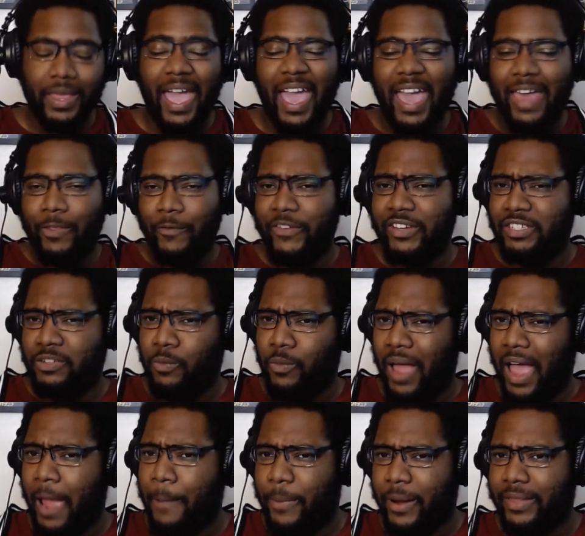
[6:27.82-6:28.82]
And the reason
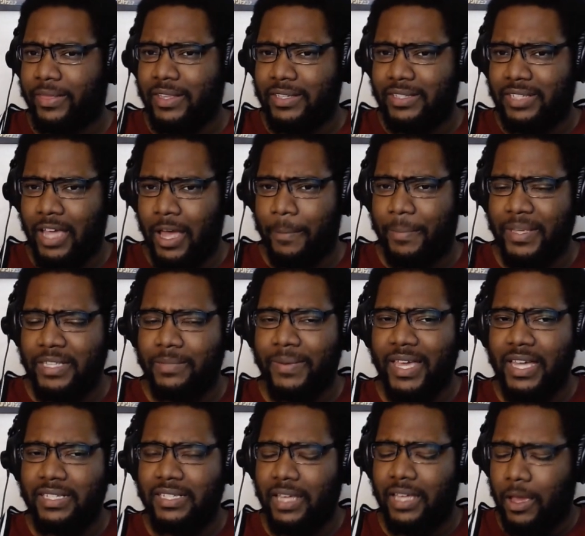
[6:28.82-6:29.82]
why I bring this up is
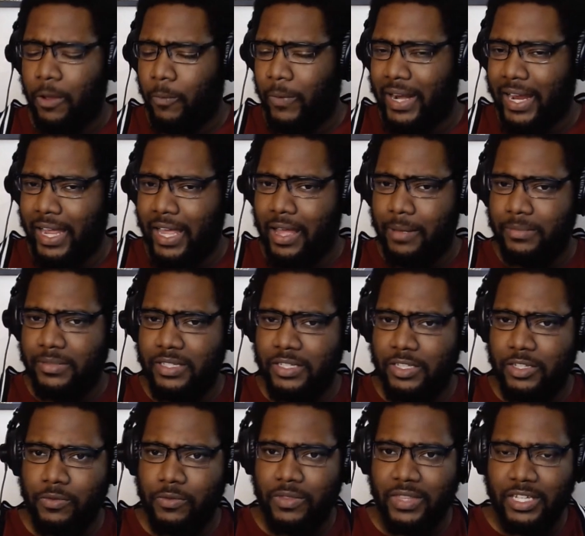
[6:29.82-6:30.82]
because when it comes
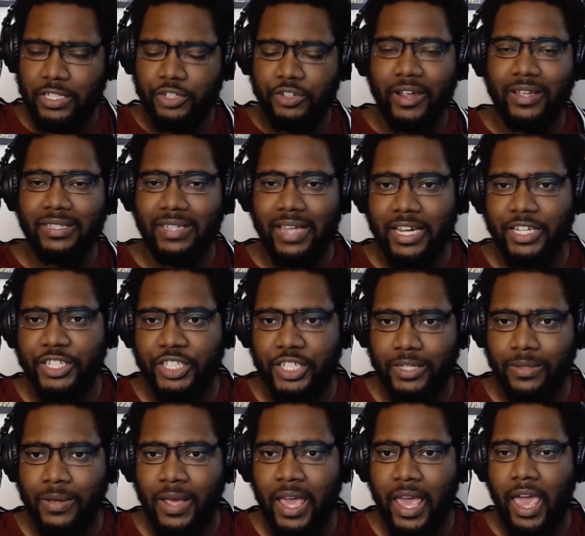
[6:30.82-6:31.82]
to this
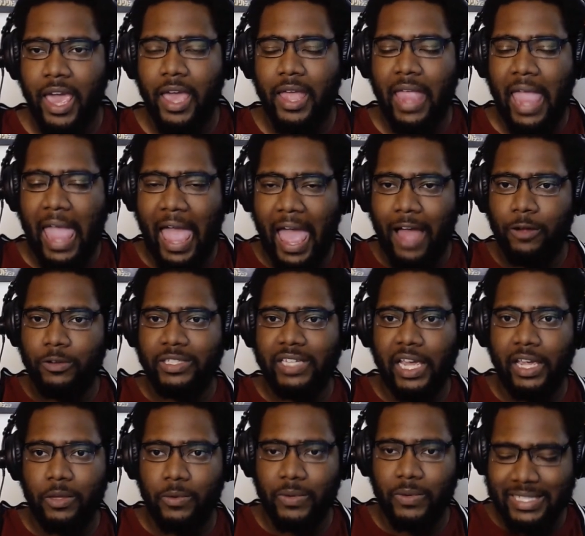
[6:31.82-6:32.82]
translation and how
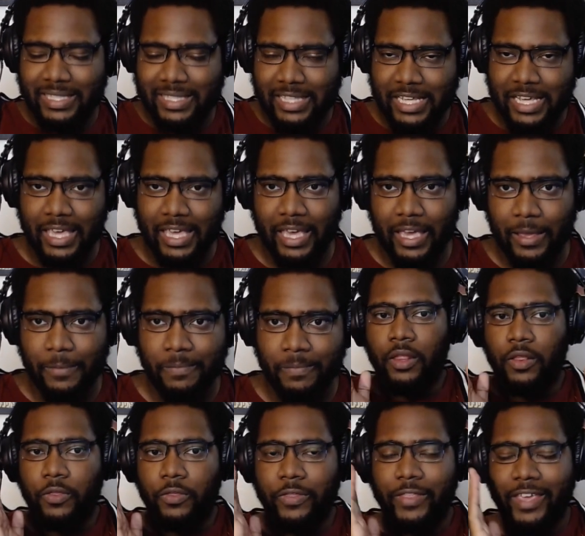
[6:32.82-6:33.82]
Deku is thinking,
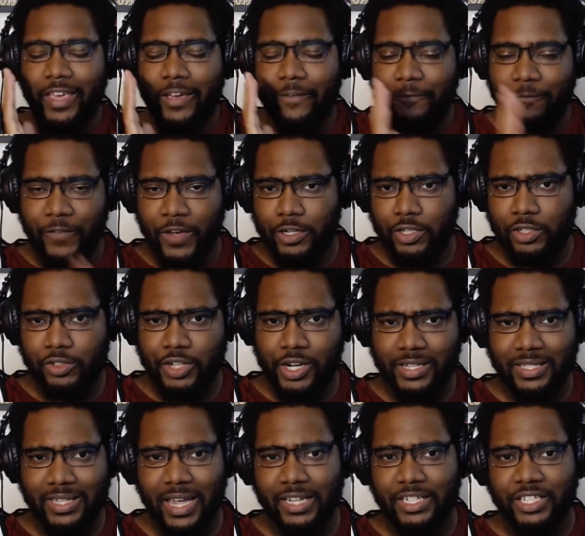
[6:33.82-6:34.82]
the official
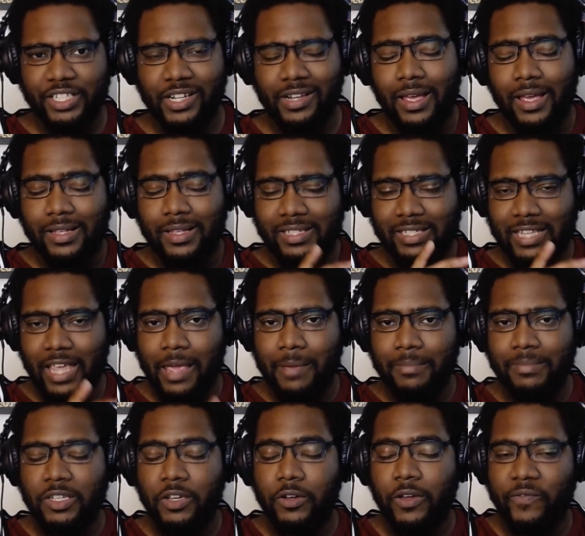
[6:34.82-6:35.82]
translation
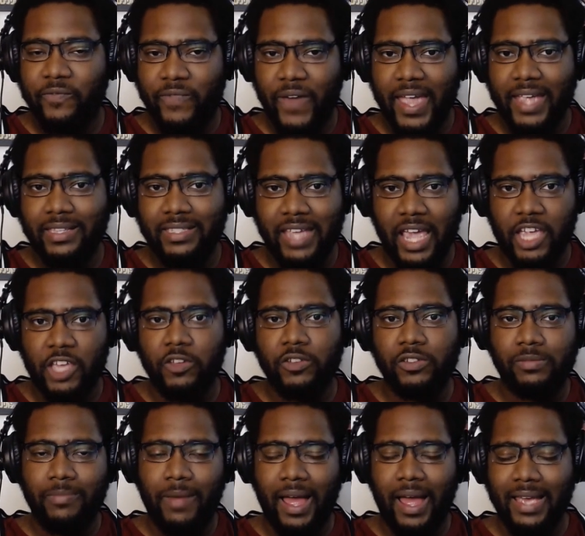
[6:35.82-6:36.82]
seems to convey
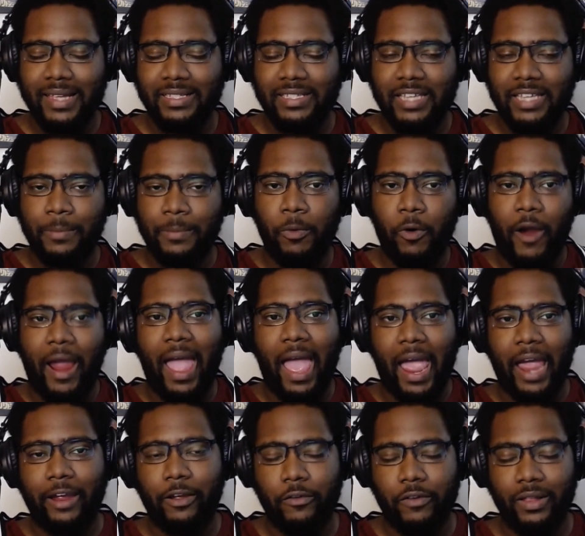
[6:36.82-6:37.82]
Deku's mindset more
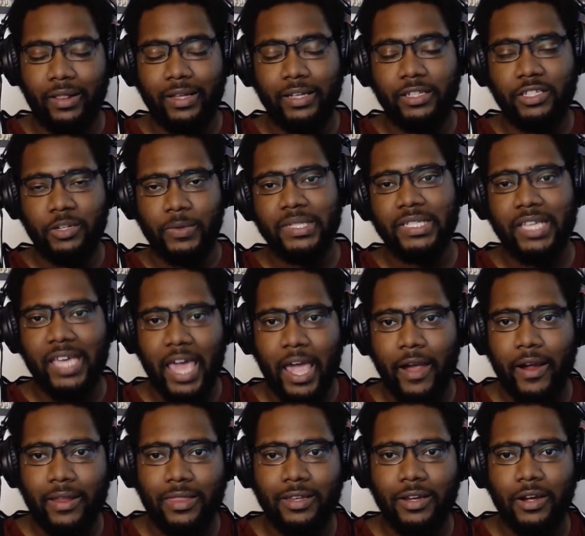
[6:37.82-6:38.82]
accurately to his
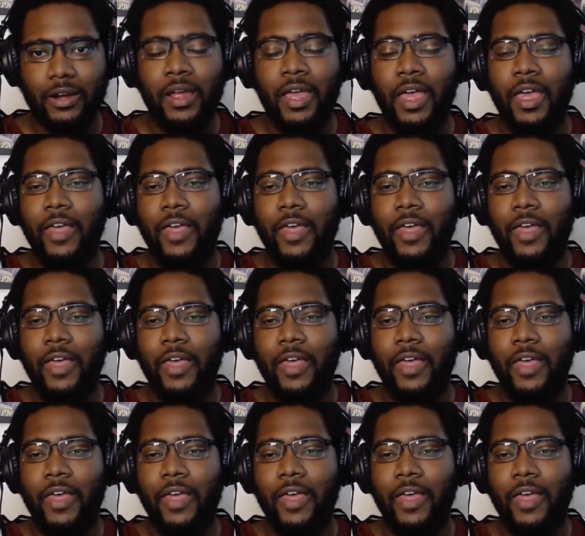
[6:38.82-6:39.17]
character